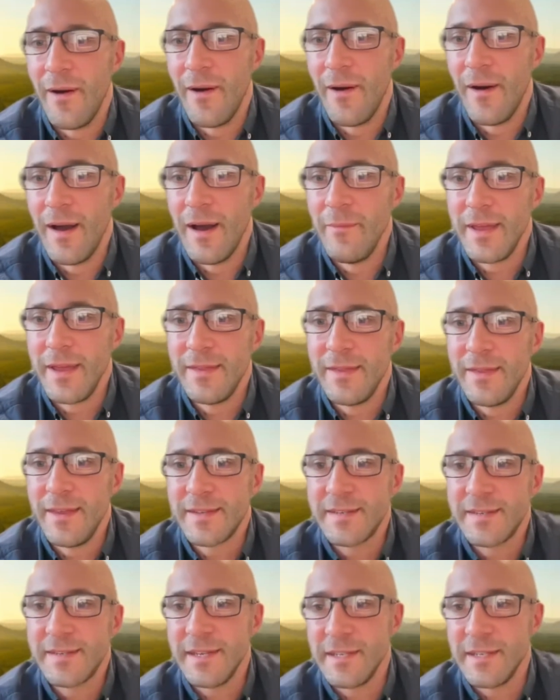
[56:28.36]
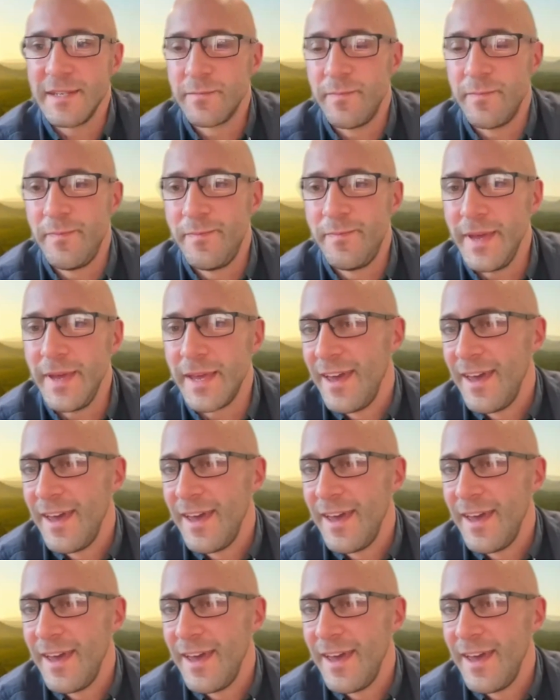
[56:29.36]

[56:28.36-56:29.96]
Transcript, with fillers: I mean, this is big.